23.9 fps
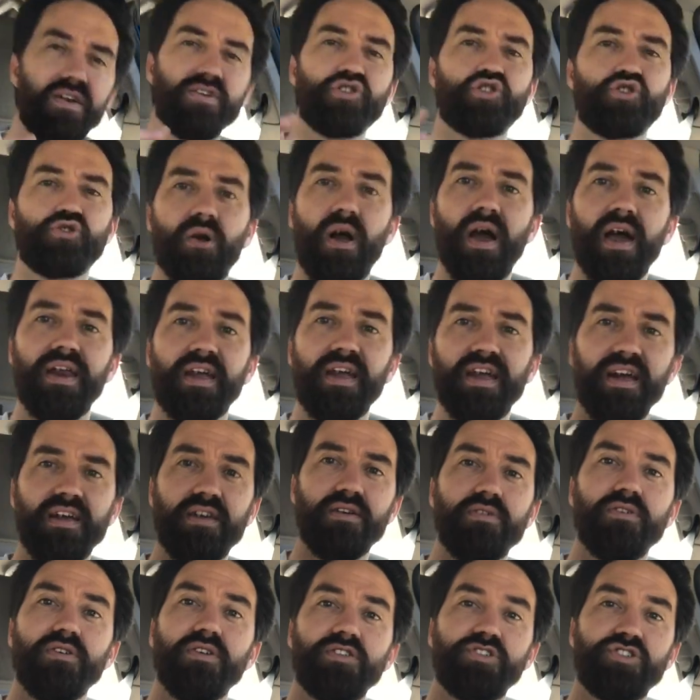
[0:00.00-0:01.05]
try to get
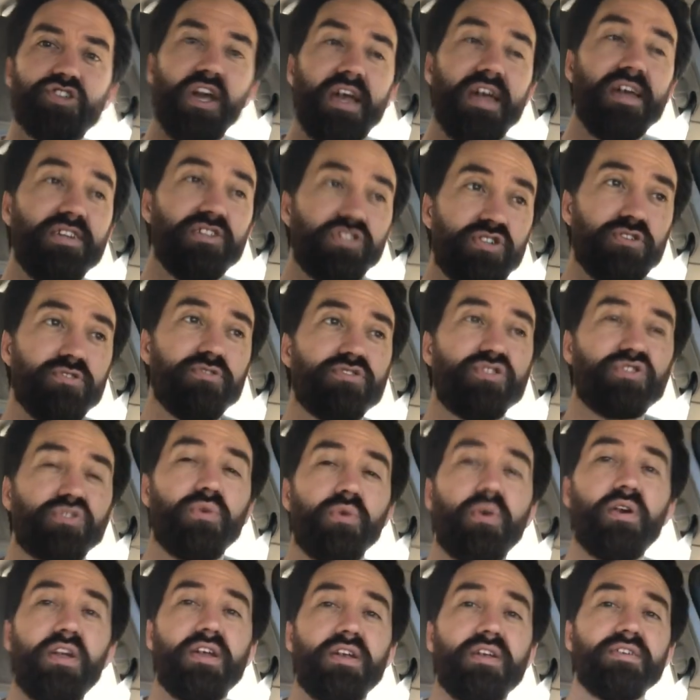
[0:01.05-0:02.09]
you to change your
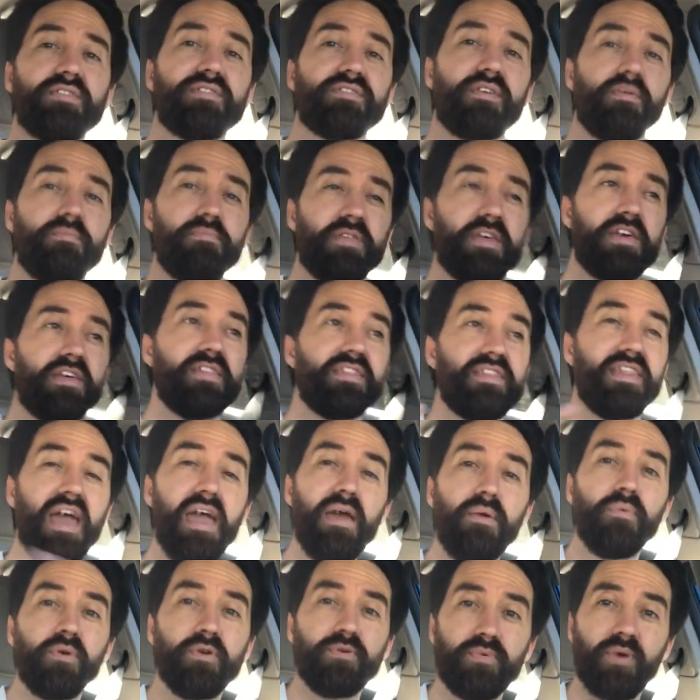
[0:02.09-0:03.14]
story to something they
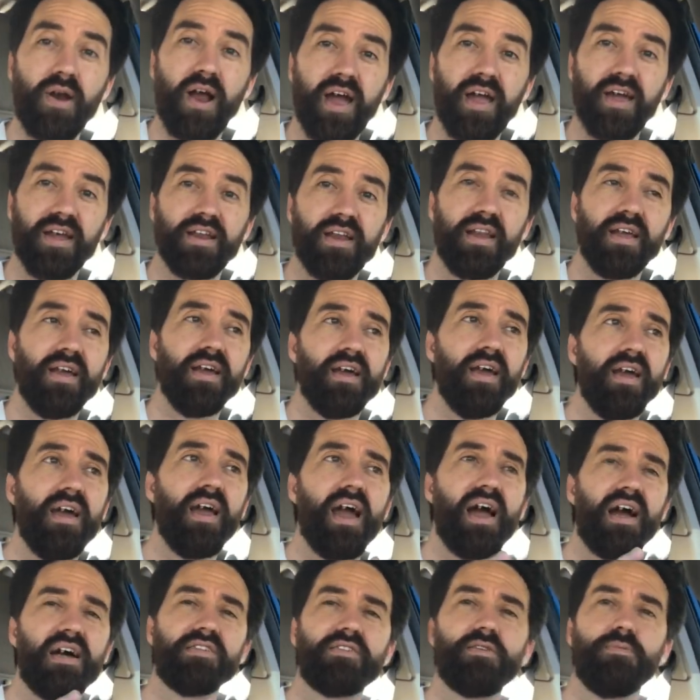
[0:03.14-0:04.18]
would write,
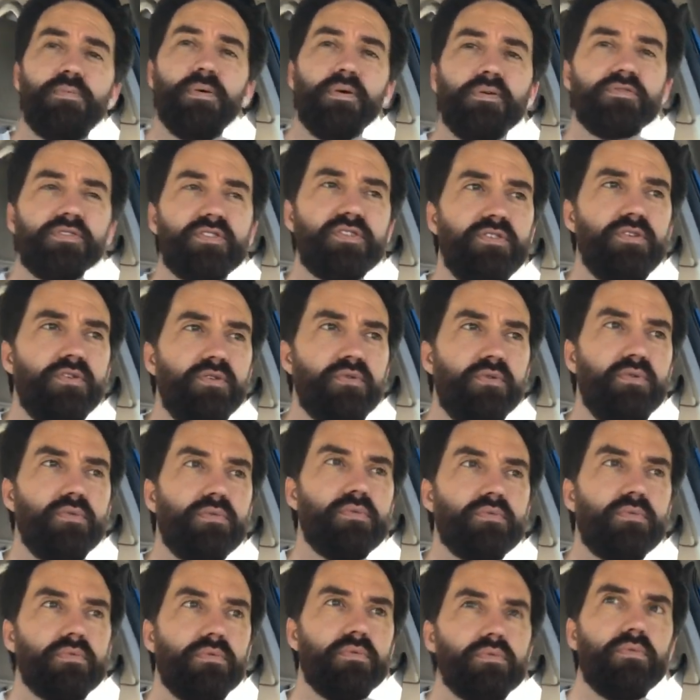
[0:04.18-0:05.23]
as opposed
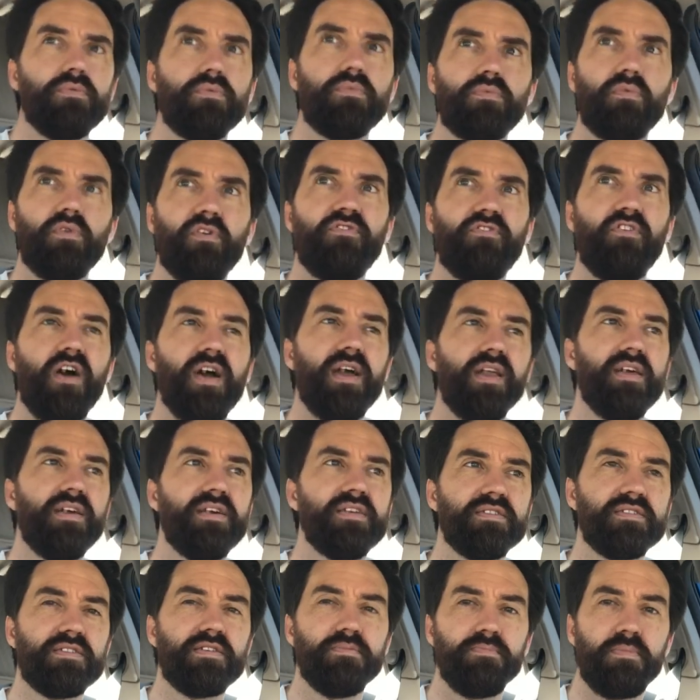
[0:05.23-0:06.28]
to refine
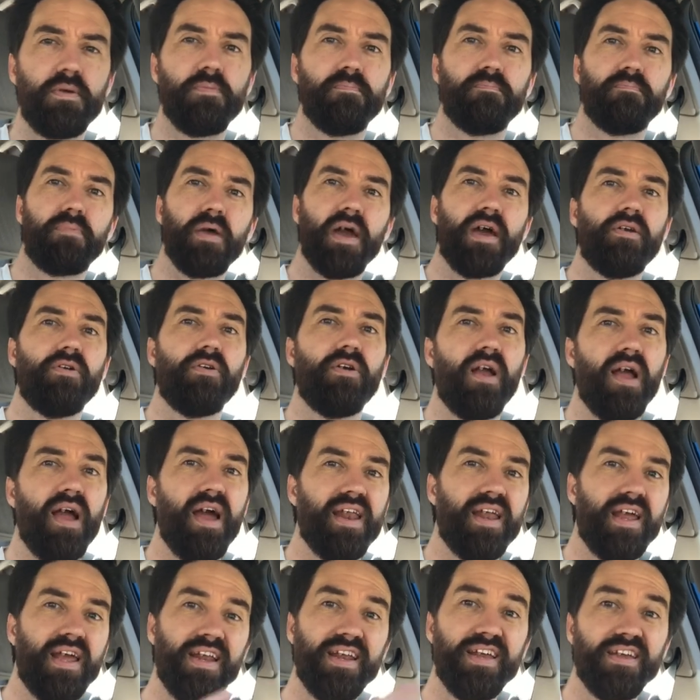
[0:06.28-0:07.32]
it to be better
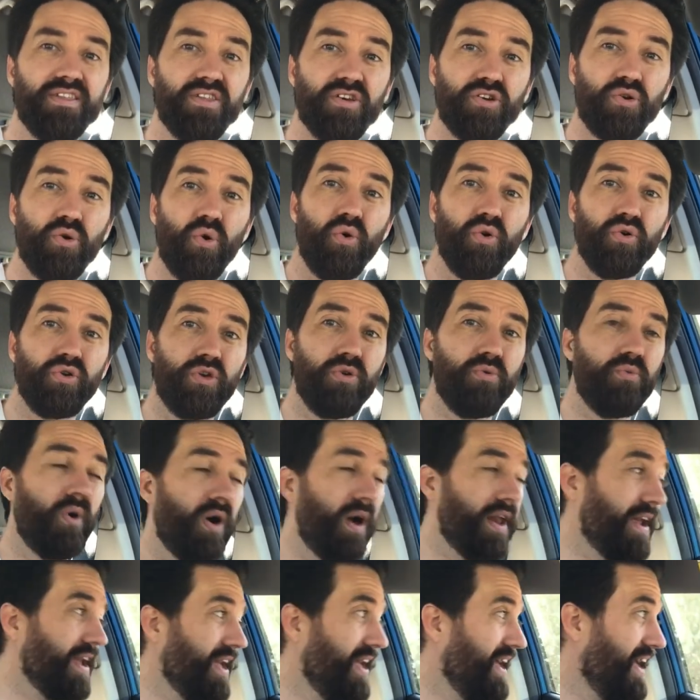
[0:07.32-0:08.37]
at hitting the goal you
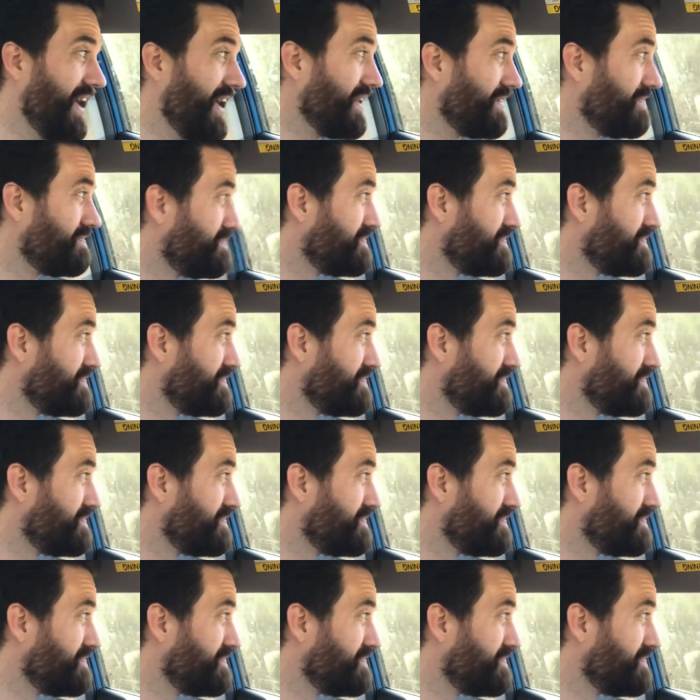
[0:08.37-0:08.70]
wanna hit.